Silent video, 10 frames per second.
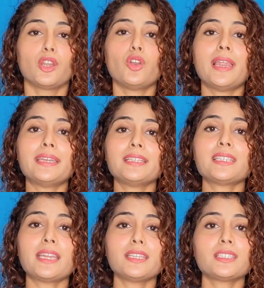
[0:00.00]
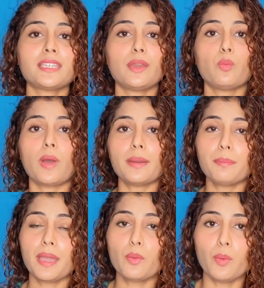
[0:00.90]
Now let us understand
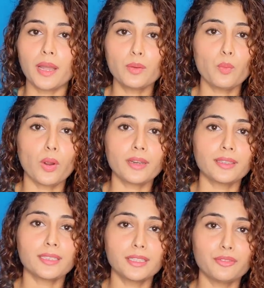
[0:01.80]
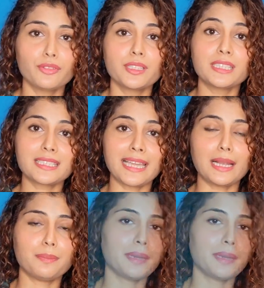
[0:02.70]
one by one what are the different scalp